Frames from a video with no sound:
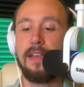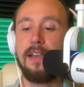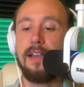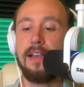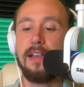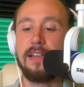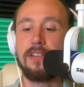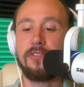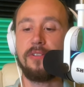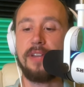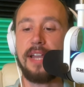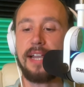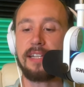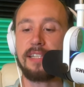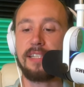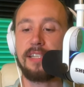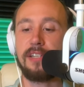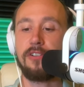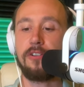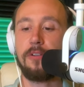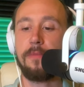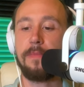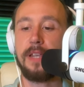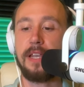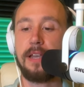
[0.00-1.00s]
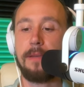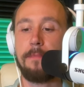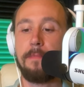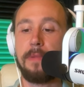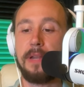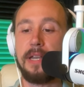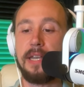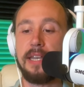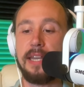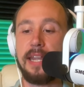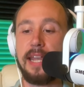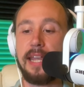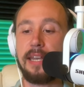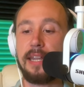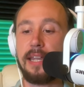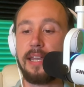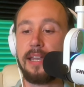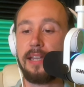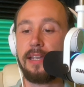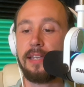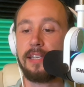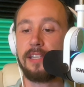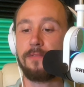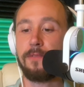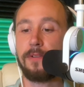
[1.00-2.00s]
So next, they show me a
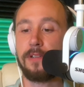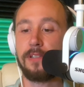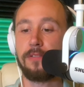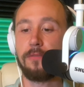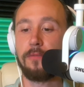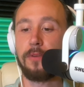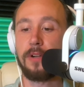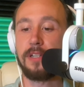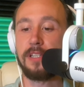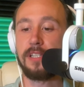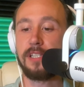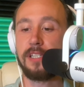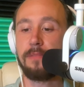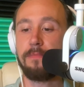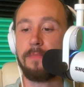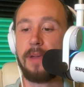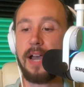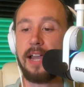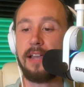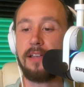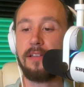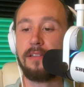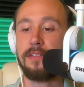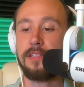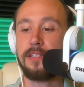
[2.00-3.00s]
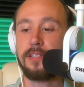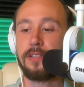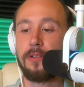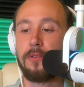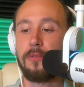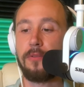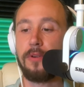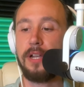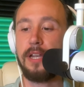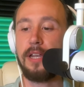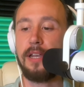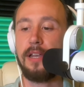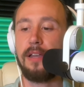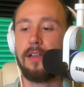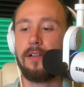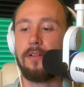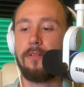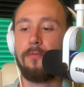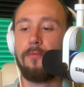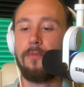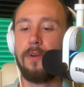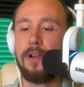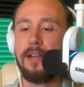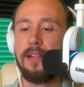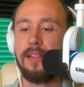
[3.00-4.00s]
banana as well as the word smile. So
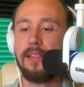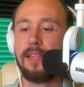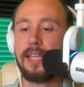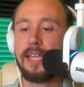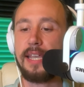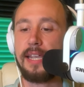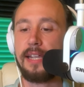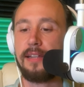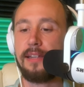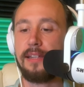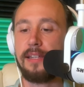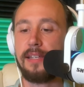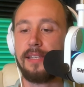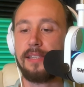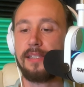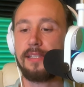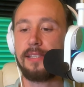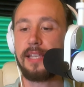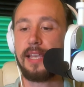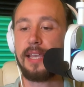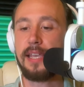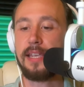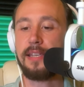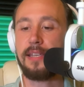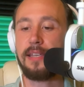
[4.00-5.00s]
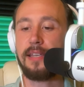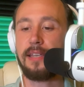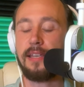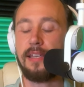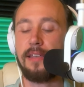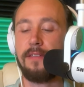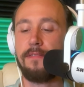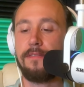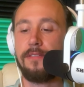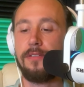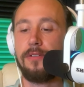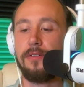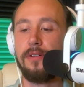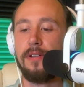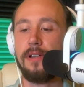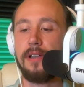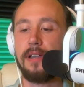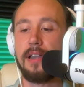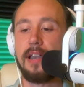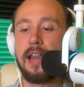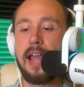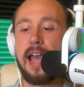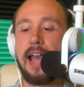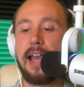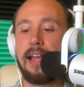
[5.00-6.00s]
one thing is, like, if you're
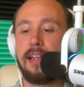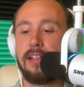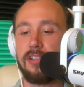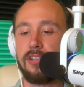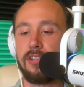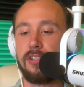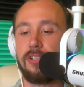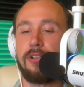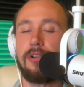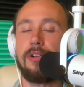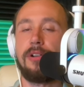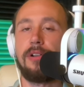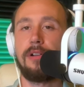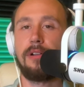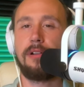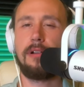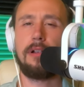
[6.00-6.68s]
not sure